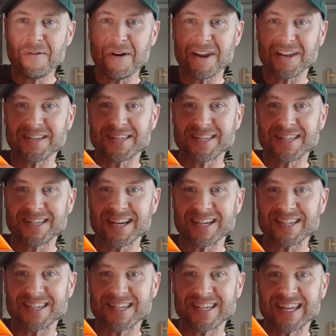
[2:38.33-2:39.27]
where it's
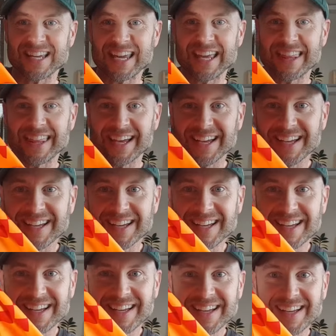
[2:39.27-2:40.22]
stitched together
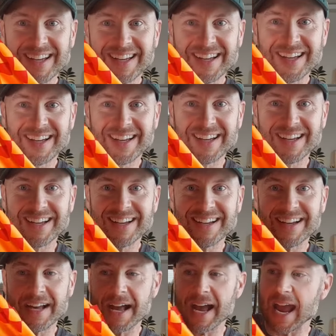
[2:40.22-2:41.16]

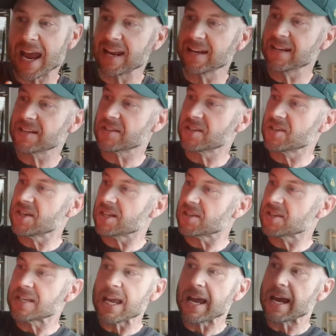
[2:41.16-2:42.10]
and it's
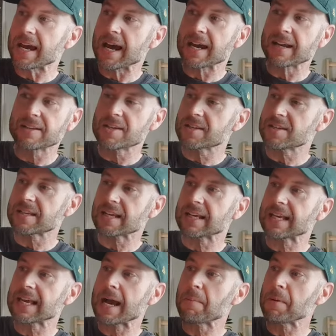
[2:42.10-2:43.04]
just, yeah, it just a
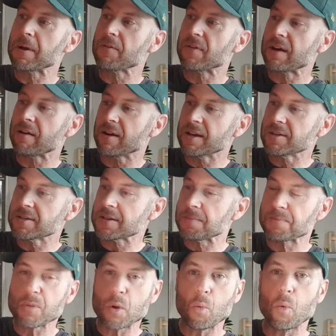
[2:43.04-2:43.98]
couple of areas
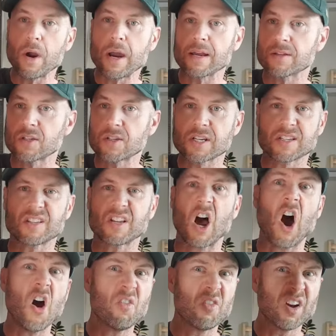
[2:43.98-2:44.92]
where it's just
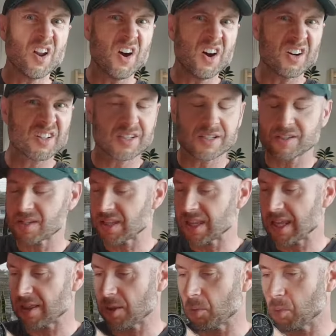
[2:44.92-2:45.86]
overlocked. Is
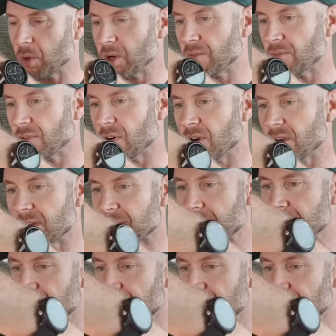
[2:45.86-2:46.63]
that the word for it?